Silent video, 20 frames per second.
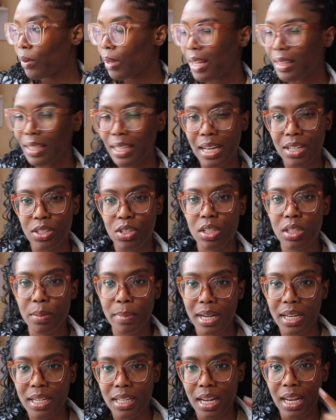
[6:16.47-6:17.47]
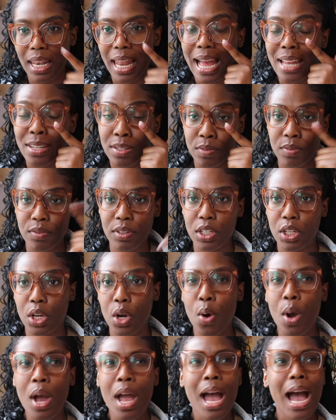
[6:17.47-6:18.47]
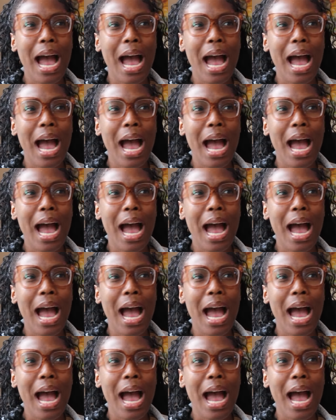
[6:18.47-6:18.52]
I think I talked about in the last video.